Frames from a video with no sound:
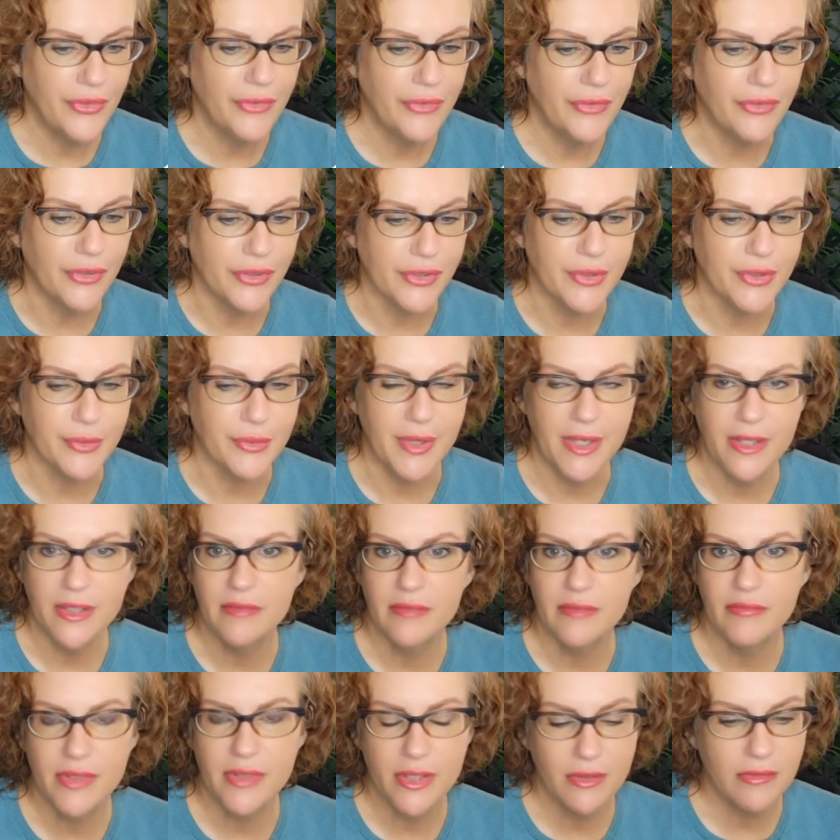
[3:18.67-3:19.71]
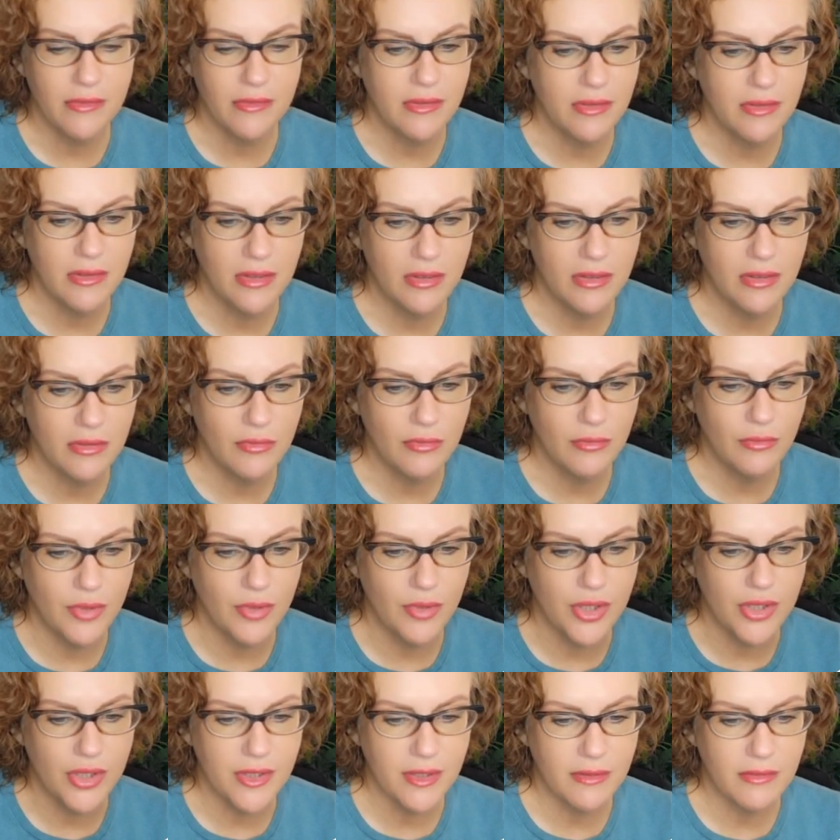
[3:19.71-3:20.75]
the full suite,
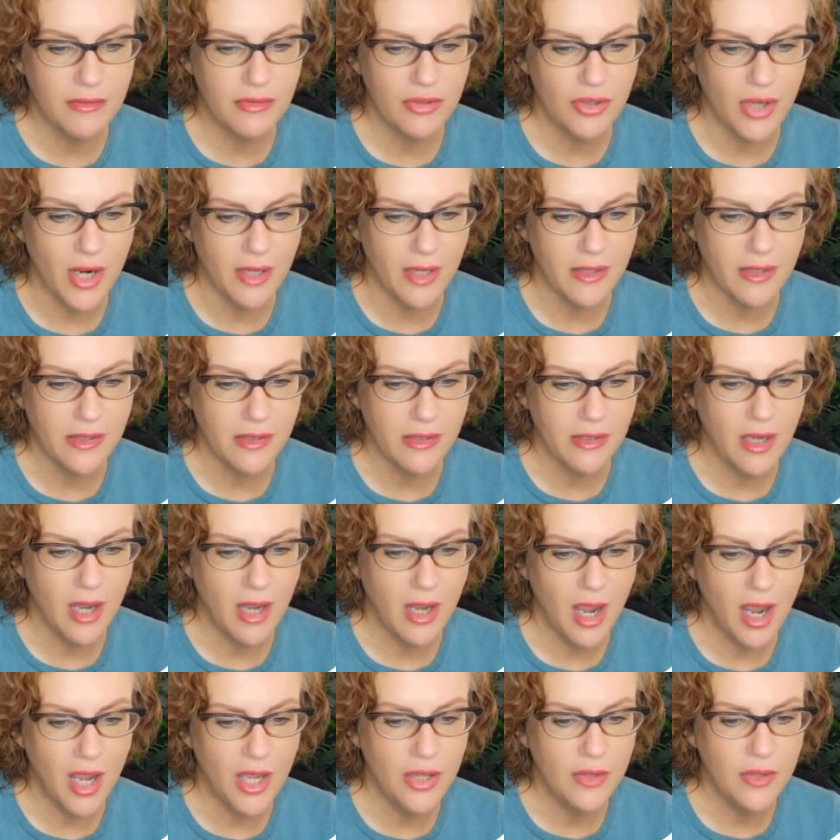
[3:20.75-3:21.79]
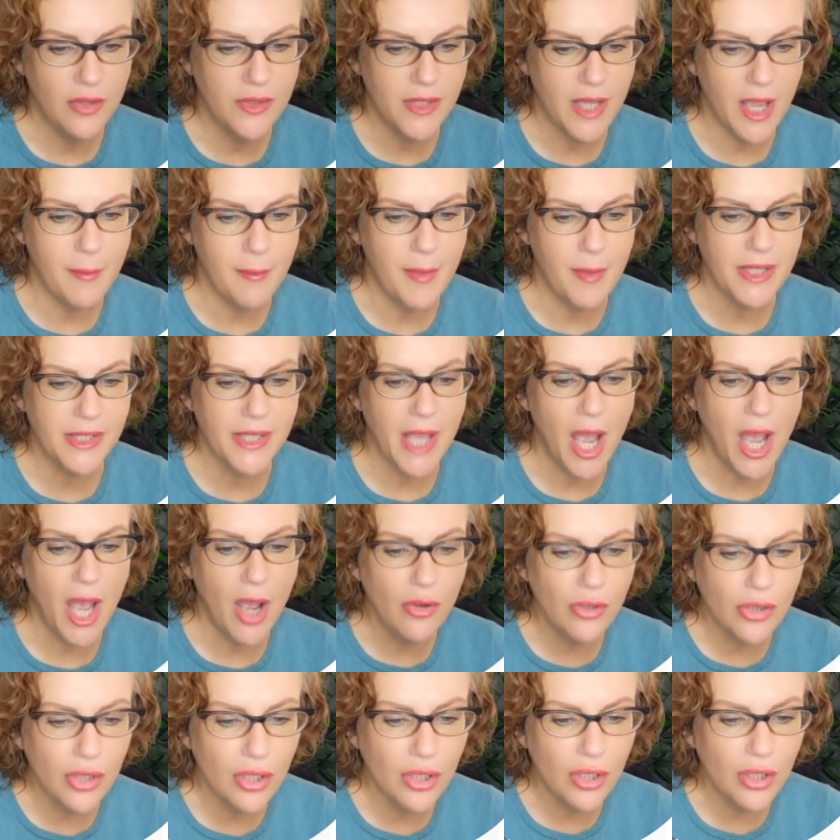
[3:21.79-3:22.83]
which tracks. I use MS
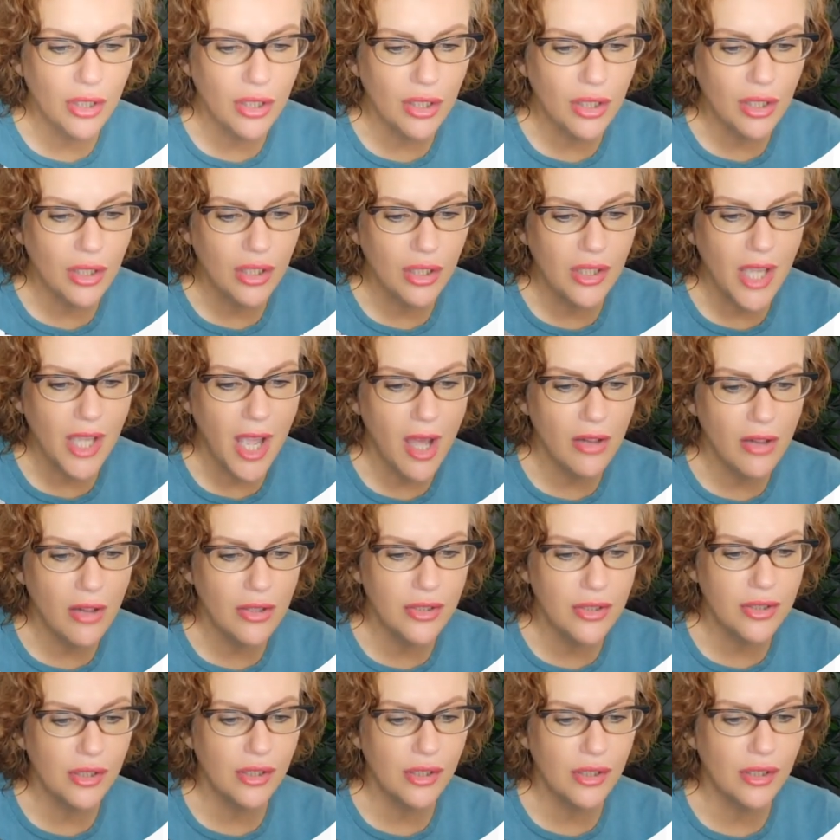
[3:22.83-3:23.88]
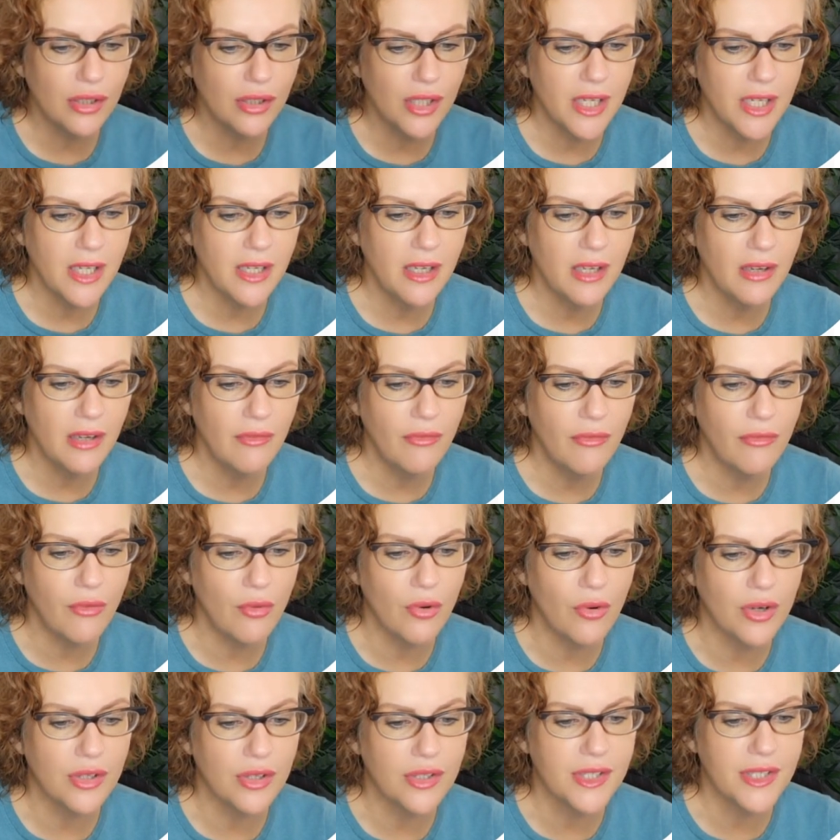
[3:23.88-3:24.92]
Outlook, calendaring
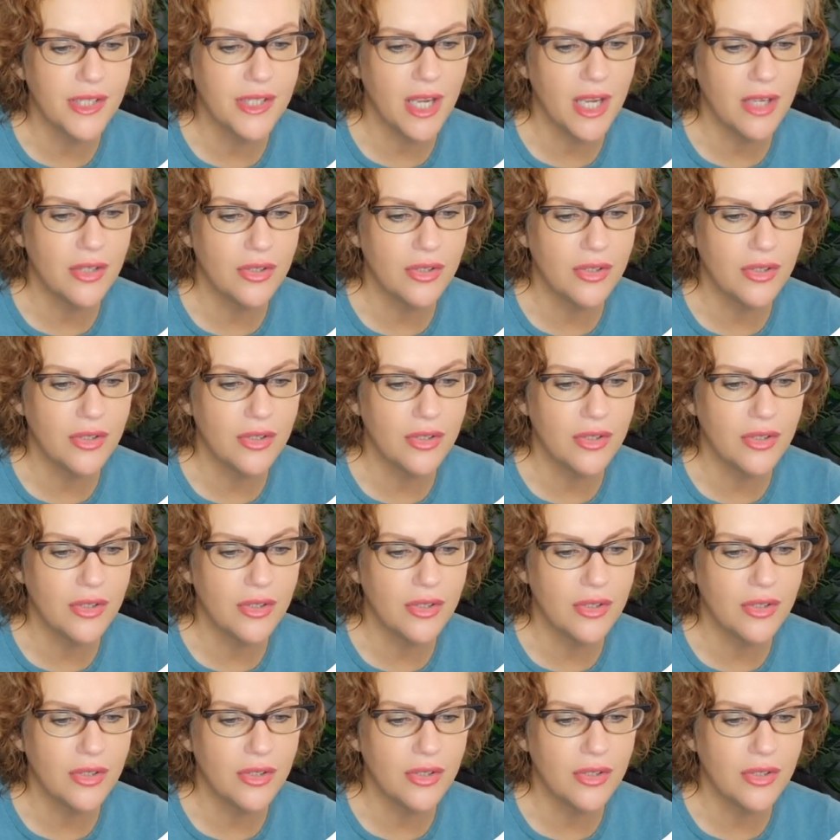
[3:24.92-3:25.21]
for